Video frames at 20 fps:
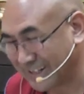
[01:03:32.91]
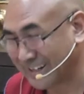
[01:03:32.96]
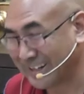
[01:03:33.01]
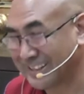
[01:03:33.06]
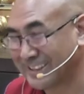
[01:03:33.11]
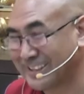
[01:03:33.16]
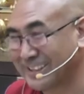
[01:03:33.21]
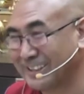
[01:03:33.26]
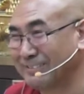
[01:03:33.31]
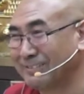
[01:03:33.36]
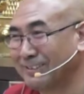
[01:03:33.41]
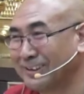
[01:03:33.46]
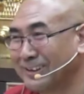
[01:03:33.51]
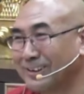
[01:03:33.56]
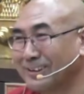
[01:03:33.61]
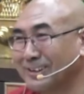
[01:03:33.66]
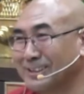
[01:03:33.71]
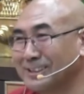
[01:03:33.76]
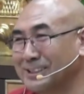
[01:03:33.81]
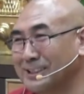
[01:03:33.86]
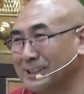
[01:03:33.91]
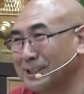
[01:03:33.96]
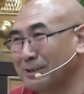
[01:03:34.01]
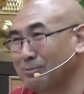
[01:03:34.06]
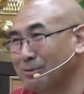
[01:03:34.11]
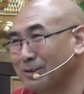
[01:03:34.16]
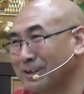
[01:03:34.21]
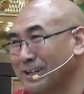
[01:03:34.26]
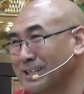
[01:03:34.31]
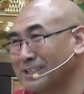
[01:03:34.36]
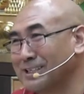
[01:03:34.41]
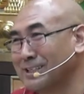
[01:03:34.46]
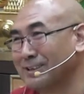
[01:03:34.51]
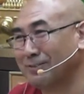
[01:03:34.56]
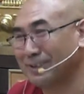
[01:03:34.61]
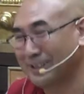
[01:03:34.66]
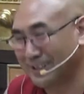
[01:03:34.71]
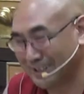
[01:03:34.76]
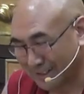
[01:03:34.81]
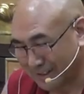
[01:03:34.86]
I think Singaporeans
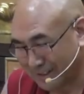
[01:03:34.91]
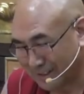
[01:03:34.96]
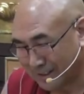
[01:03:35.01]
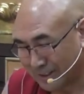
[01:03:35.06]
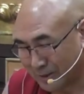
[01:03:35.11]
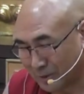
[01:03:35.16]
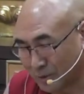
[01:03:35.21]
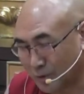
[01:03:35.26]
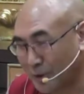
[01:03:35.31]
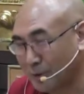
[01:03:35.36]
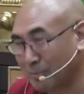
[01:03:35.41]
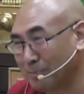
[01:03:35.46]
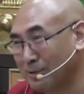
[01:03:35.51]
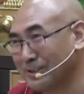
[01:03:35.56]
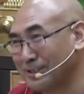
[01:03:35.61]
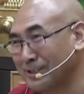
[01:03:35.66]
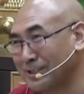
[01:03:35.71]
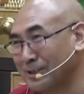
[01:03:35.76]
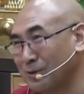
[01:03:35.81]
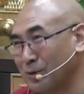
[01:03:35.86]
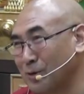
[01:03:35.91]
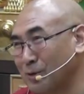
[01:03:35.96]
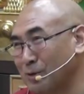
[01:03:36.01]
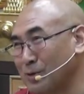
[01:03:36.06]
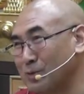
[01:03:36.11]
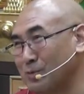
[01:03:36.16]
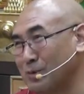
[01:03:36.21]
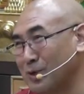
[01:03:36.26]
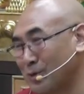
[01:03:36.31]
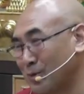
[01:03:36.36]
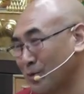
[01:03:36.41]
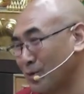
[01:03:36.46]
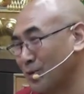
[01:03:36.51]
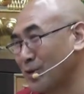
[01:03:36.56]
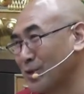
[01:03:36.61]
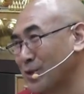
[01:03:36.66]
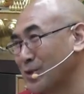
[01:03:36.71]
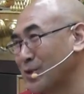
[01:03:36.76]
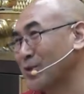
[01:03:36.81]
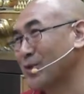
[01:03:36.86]
are very unique mentality, always want to
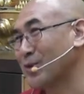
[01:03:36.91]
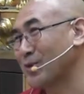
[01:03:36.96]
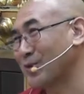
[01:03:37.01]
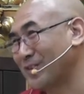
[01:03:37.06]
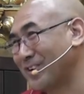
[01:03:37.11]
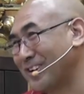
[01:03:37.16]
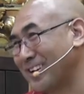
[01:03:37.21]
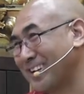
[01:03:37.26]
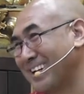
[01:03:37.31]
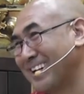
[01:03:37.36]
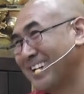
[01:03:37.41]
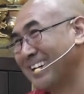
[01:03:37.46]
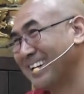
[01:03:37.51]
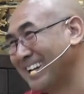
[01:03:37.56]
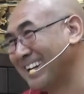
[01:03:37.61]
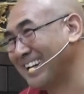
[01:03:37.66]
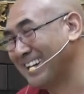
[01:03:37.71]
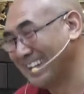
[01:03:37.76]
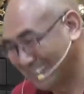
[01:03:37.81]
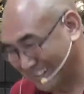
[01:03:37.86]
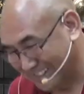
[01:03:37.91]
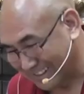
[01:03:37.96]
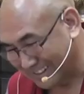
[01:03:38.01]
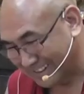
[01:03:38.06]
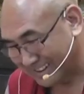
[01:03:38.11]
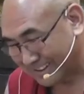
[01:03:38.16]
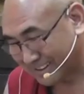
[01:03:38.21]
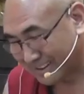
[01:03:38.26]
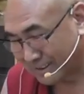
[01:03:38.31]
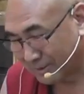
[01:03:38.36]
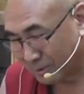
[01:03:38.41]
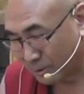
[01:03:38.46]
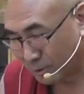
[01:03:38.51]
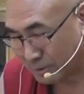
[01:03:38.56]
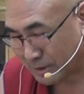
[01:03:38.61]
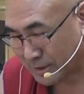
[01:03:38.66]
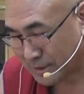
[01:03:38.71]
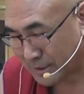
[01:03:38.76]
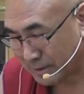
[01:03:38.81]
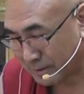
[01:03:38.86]
go the short.
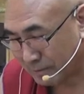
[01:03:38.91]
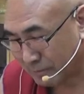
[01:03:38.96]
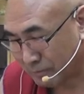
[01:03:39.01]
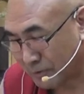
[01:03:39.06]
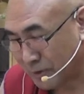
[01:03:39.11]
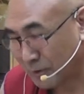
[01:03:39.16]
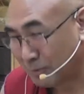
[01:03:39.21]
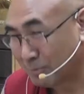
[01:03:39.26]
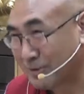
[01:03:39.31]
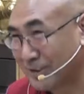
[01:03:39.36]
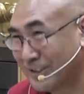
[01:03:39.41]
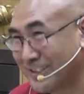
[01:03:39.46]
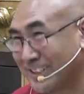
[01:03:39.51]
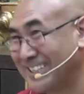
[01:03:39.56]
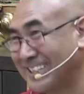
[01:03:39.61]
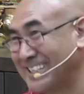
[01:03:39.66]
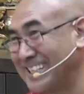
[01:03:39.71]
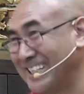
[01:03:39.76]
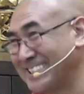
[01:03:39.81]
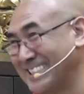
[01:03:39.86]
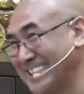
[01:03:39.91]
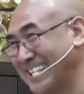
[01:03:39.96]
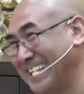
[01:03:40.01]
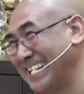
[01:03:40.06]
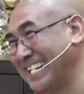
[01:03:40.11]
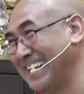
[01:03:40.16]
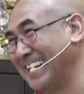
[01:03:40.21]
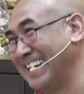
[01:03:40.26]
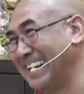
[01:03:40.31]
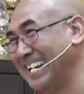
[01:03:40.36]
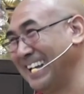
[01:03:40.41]
Always say free of the contradiction.